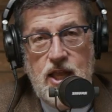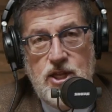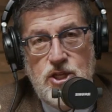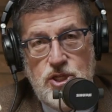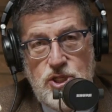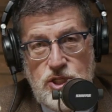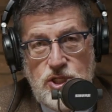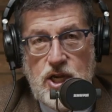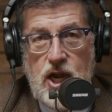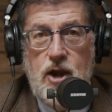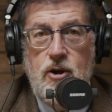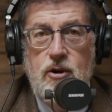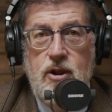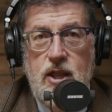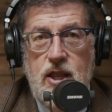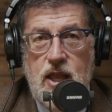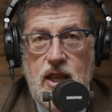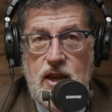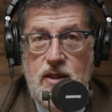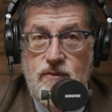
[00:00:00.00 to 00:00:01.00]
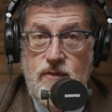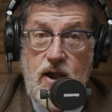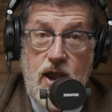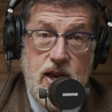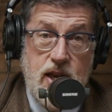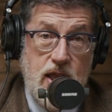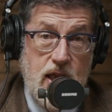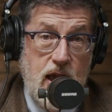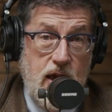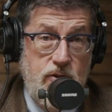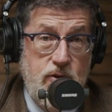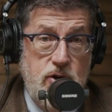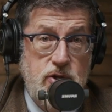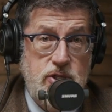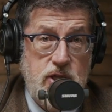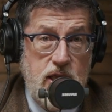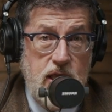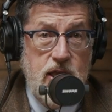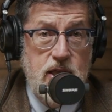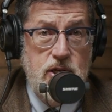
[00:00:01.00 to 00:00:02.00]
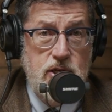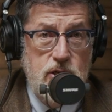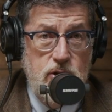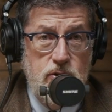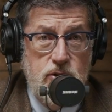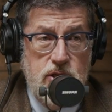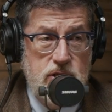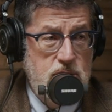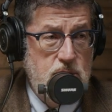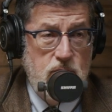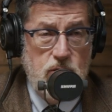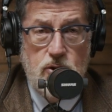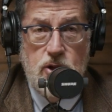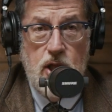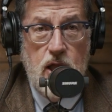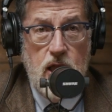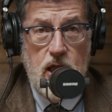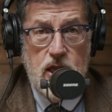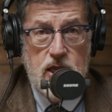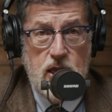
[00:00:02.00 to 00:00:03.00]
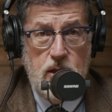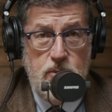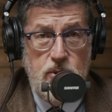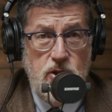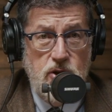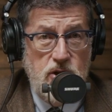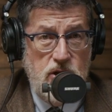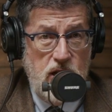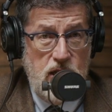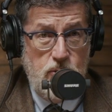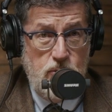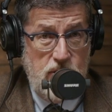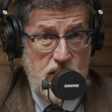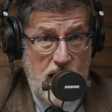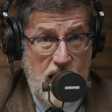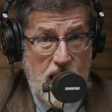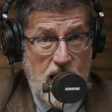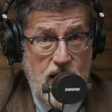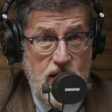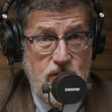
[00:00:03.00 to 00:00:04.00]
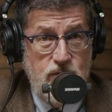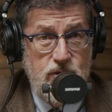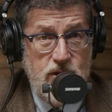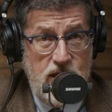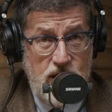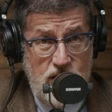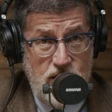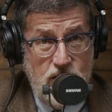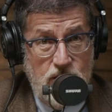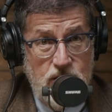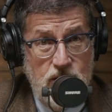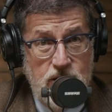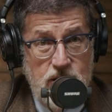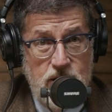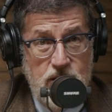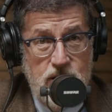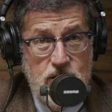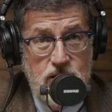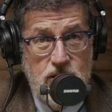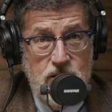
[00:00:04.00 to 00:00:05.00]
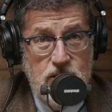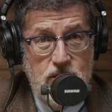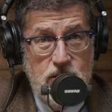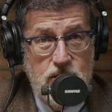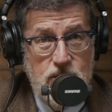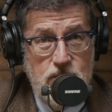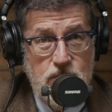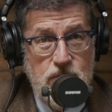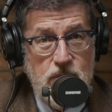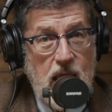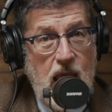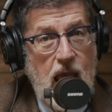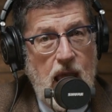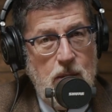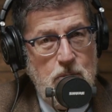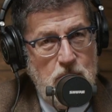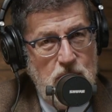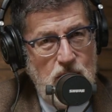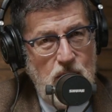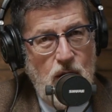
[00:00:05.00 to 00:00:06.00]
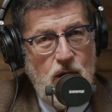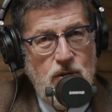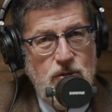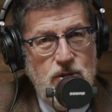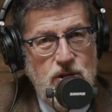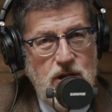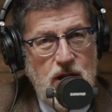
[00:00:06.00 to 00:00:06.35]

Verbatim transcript: and sharing and inviting others into this little community we have here at Beyond the